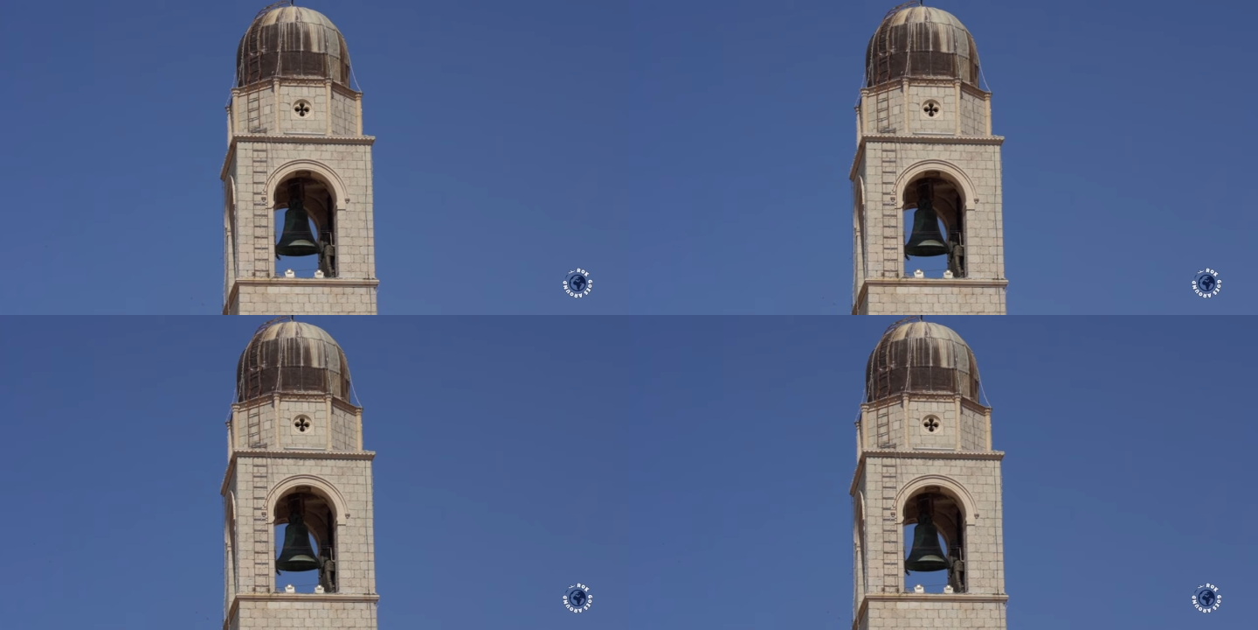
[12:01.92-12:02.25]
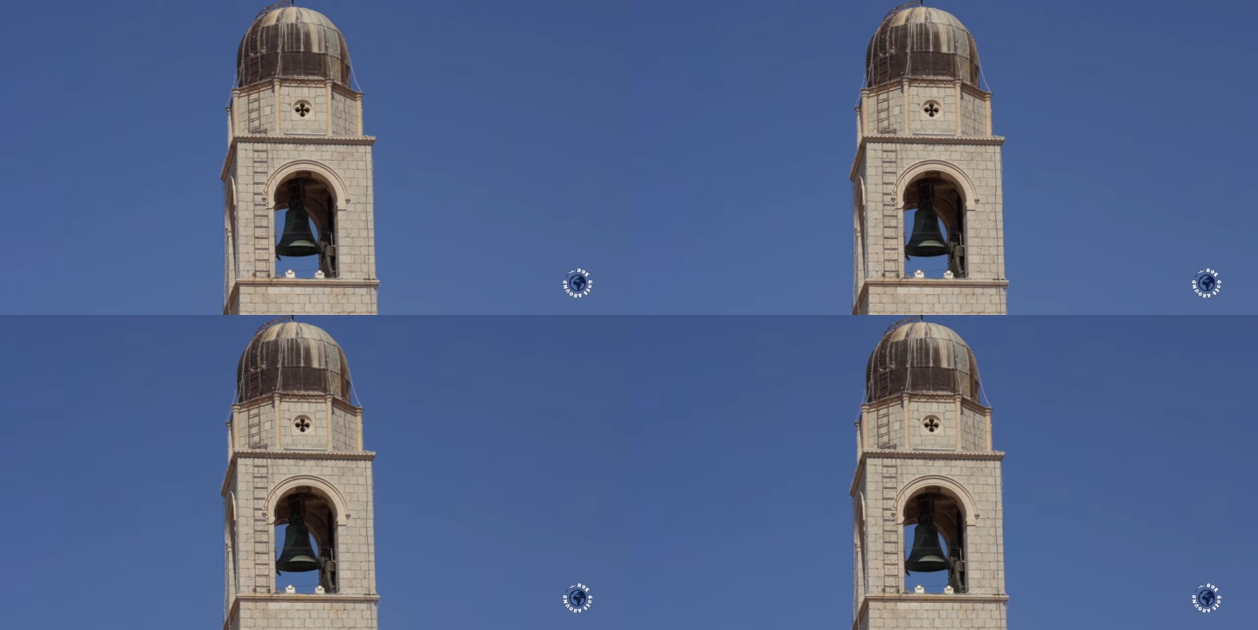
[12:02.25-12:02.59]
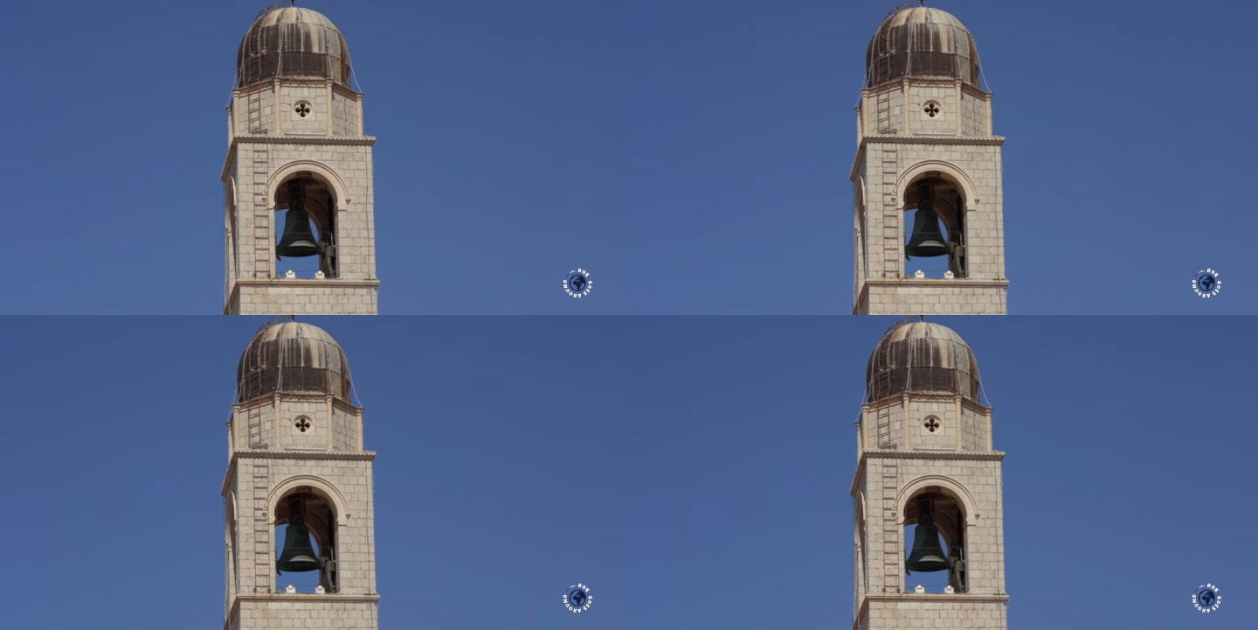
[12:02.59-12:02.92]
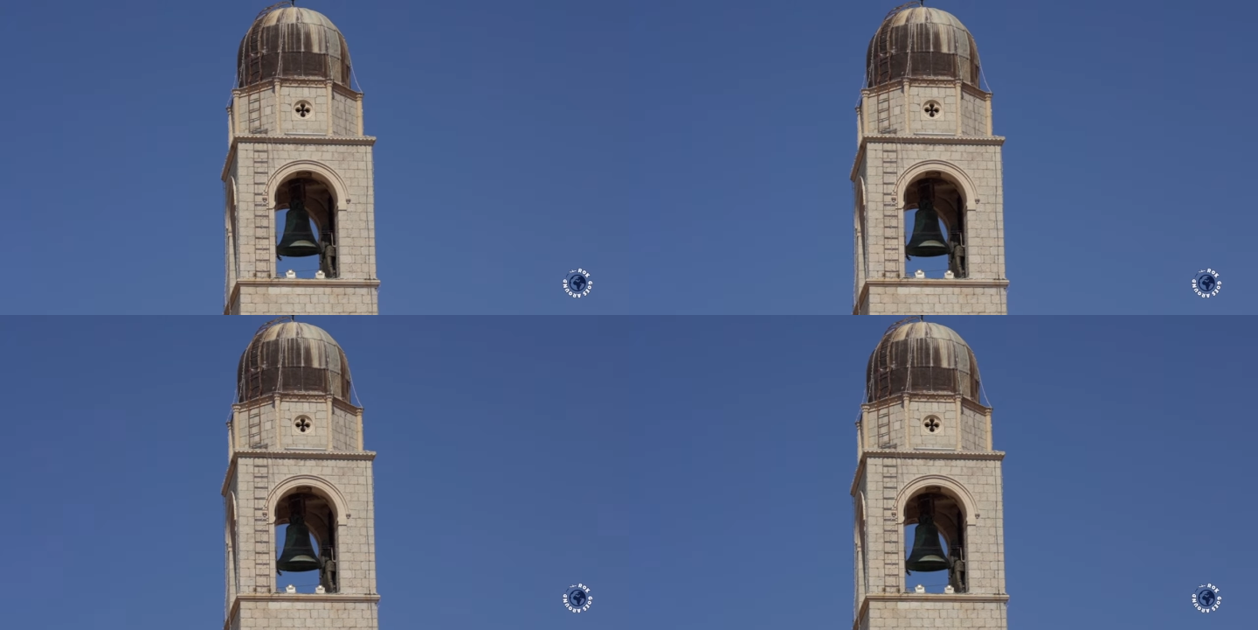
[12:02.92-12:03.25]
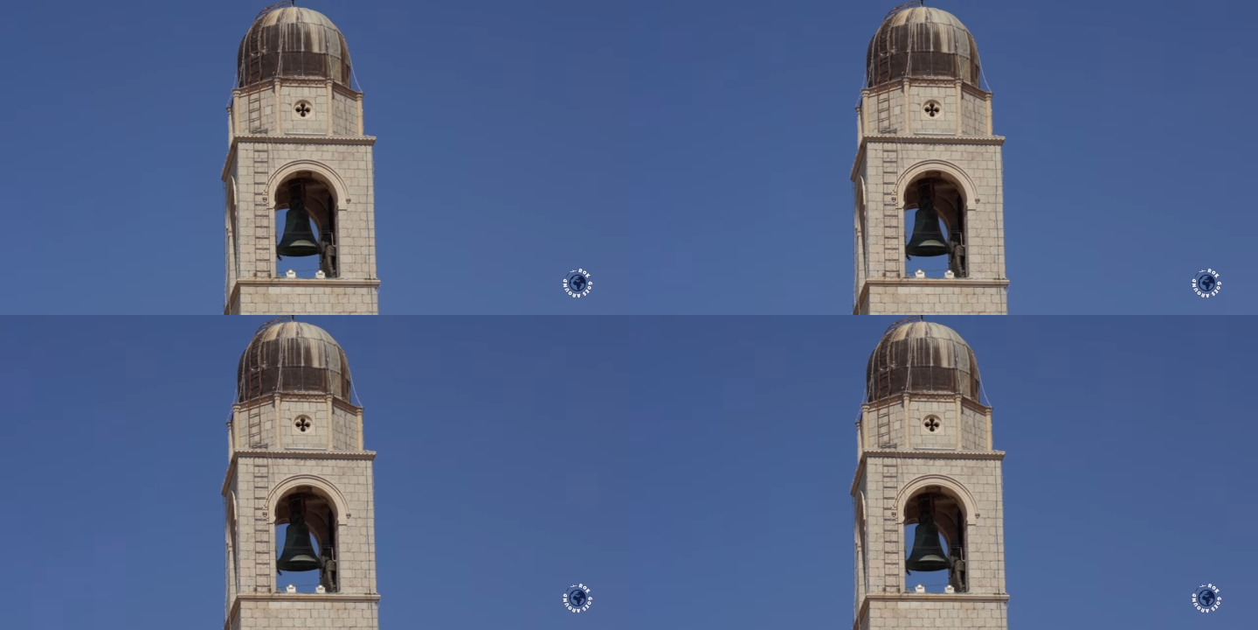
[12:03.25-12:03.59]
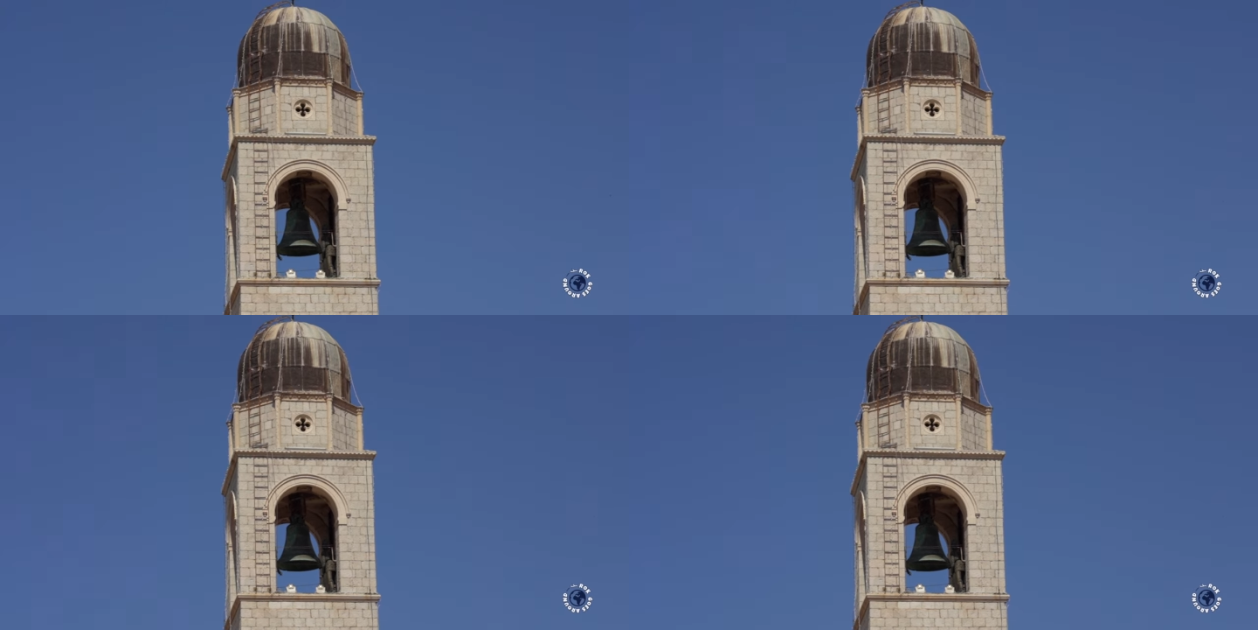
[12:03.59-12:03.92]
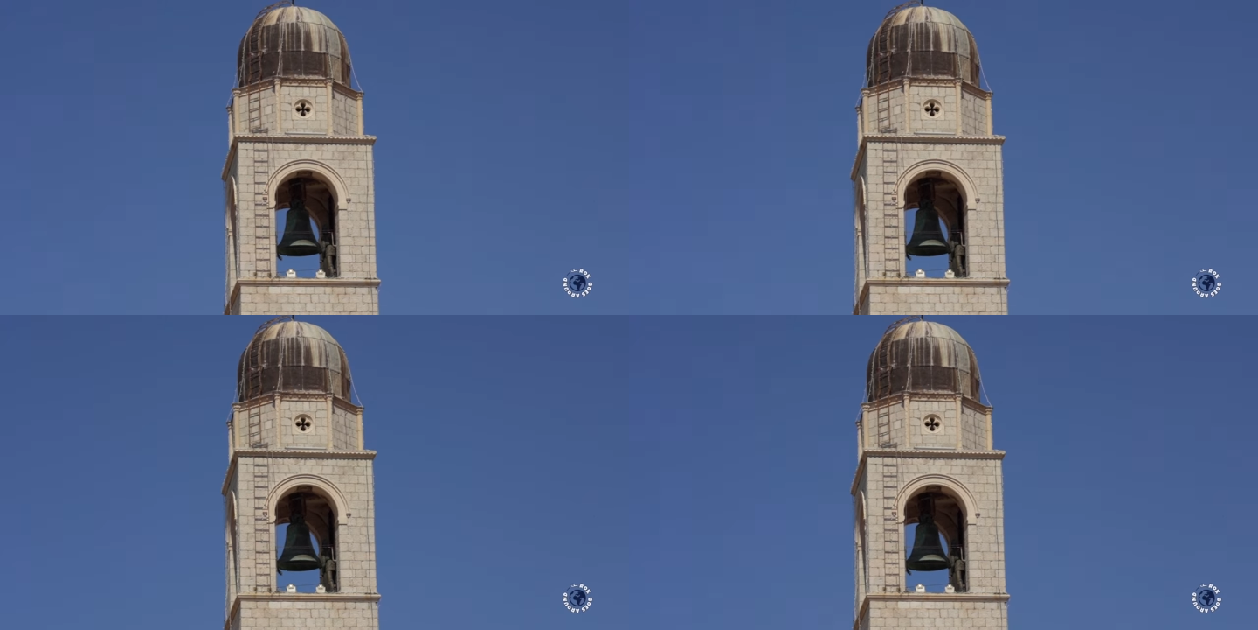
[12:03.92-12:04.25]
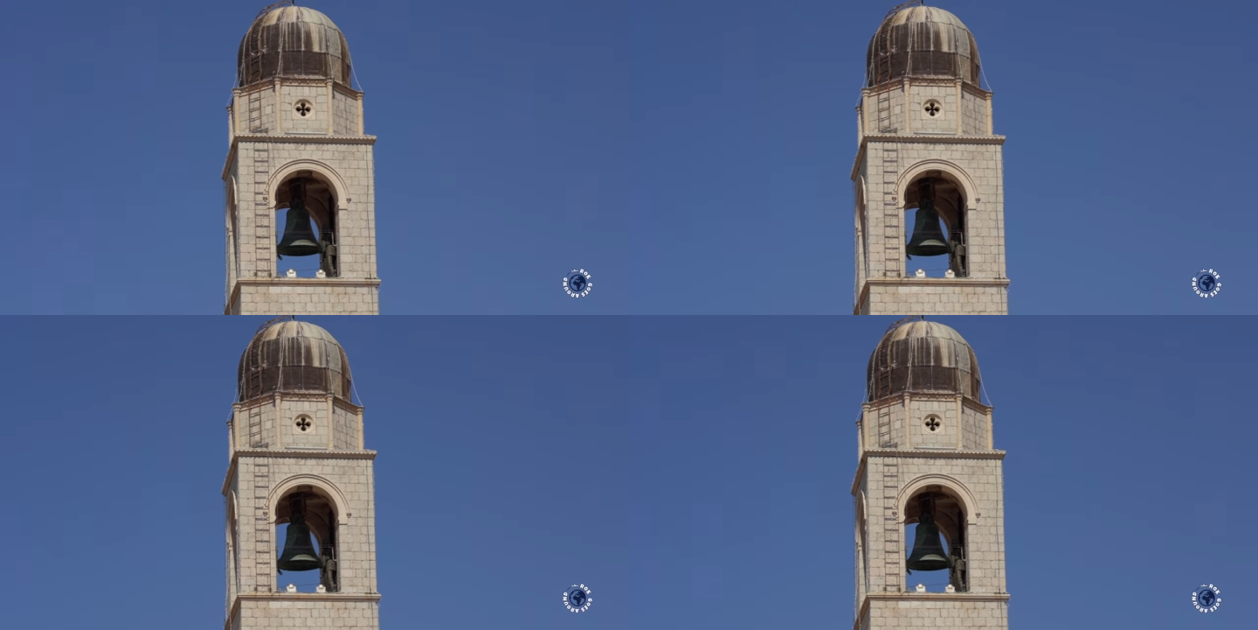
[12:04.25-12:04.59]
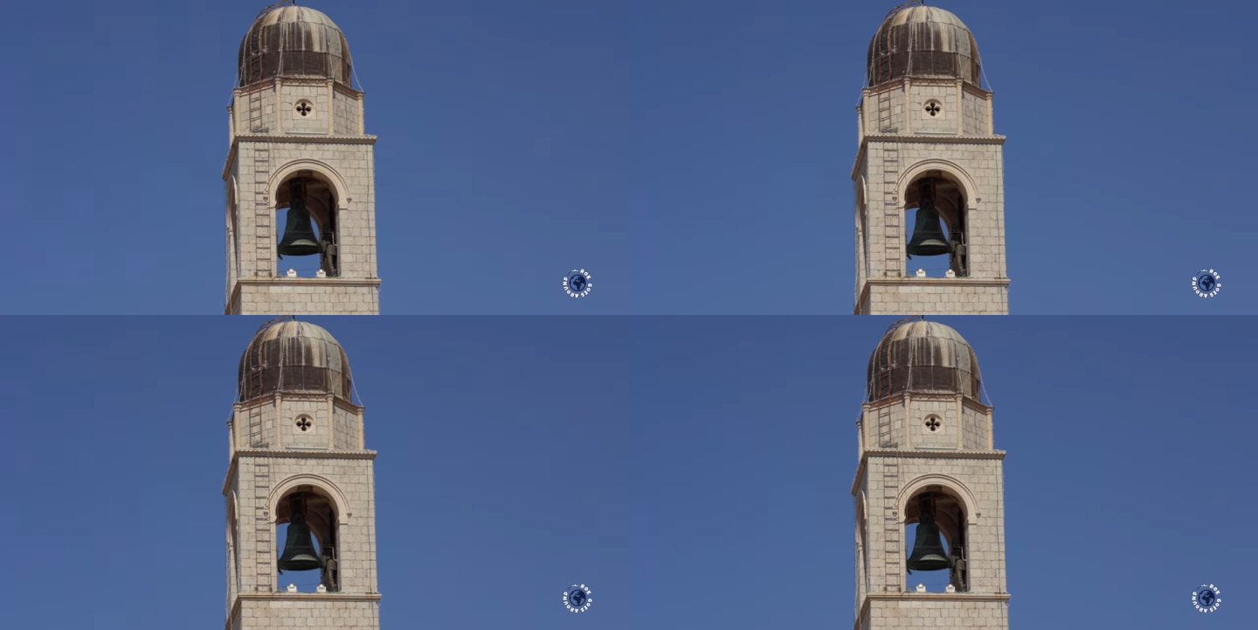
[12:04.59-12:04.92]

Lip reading: Nobody's mouth can be seen.